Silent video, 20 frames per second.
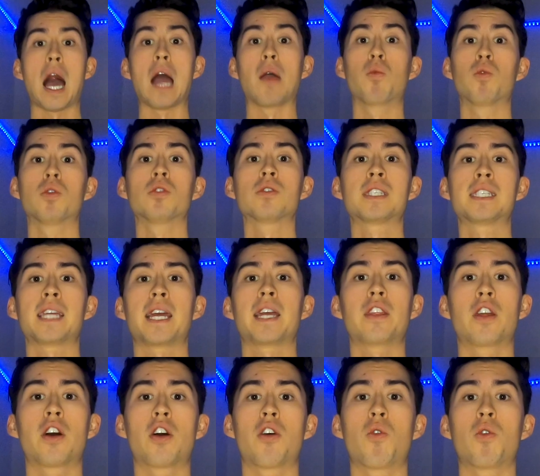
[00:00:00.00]
I will say
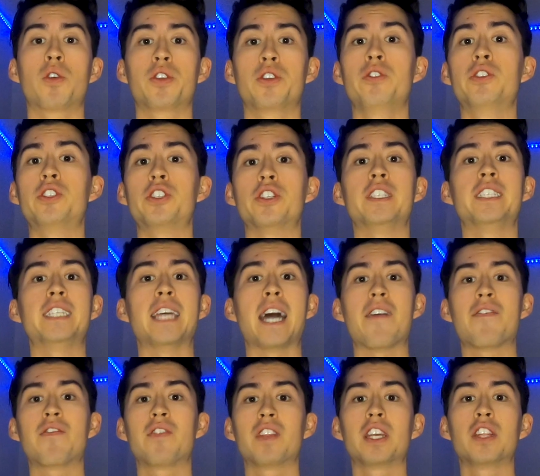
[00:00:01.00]
though, you should
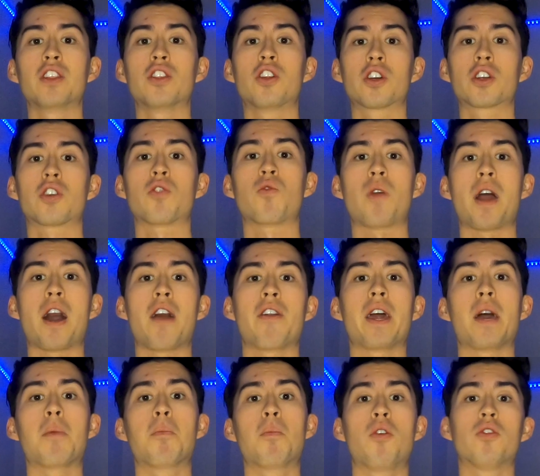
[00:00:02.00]
definitely look around
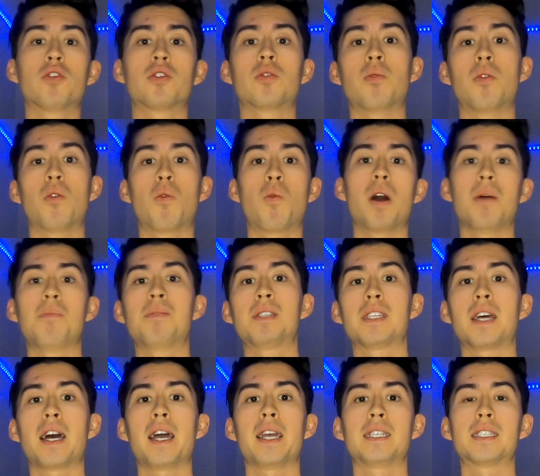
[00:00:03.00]
at multiple
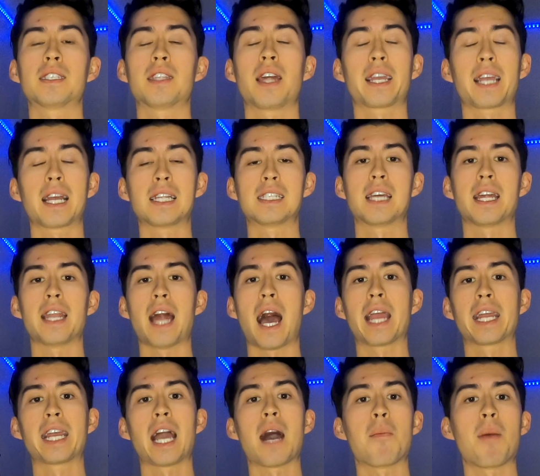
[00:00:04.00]
websites. Like I said, I
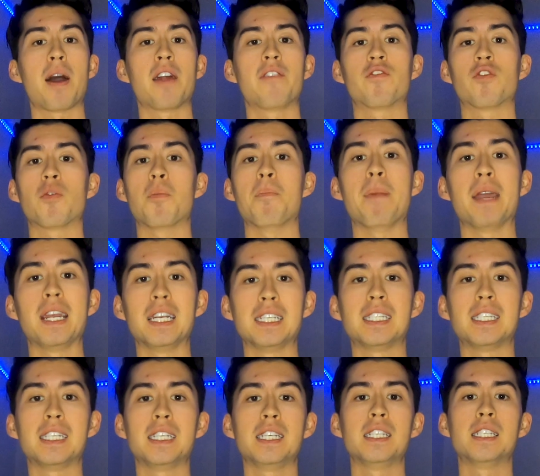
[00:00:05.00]
got mine from
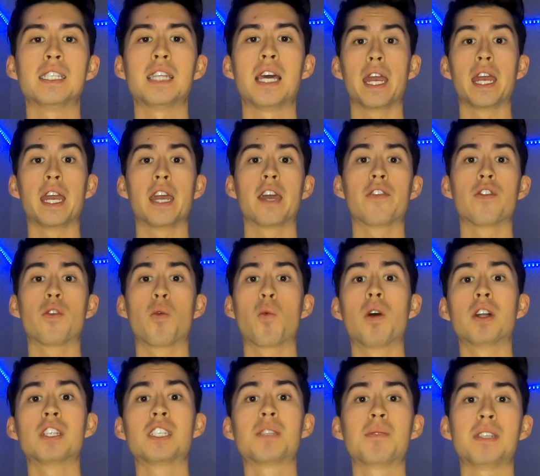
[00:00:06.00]
Macy's, and the
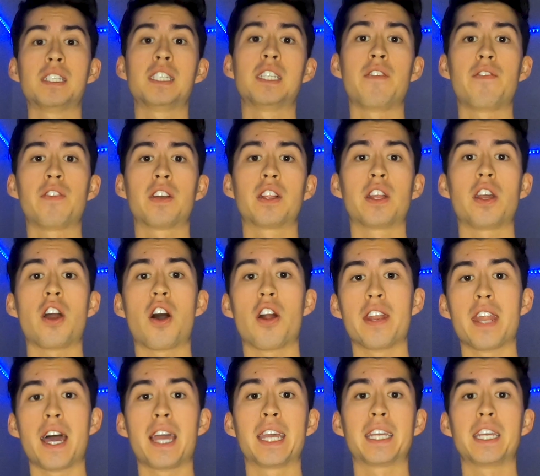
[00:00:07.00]
ones specifically on
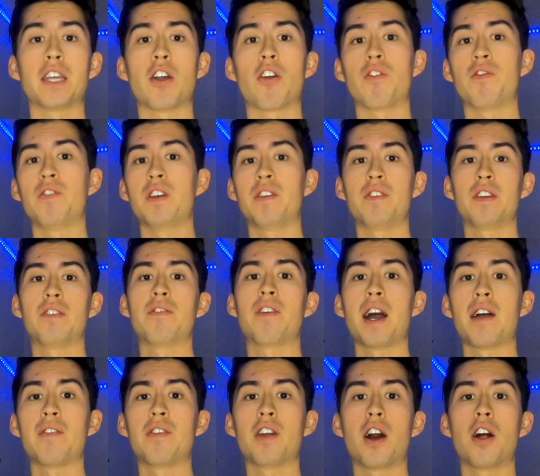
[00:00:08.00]
Nike are
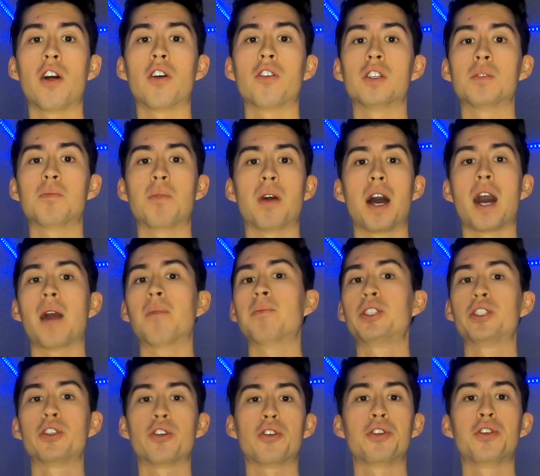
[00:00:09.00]
$55, but I'm
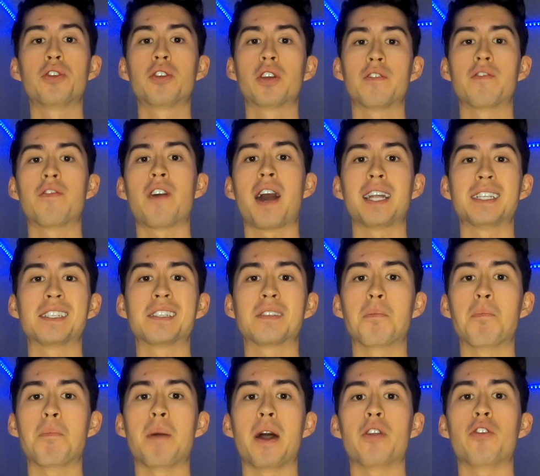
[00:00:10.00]
sure you can find
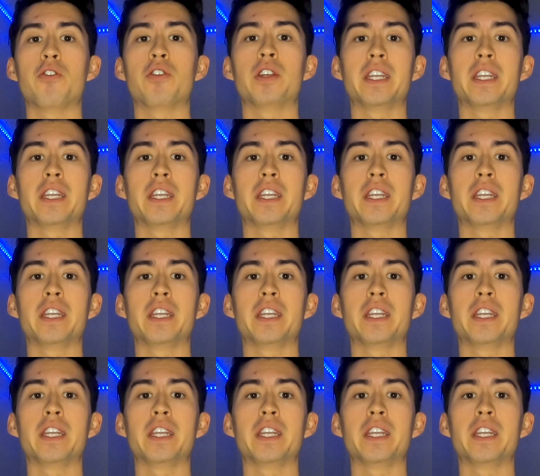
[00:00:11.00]
some better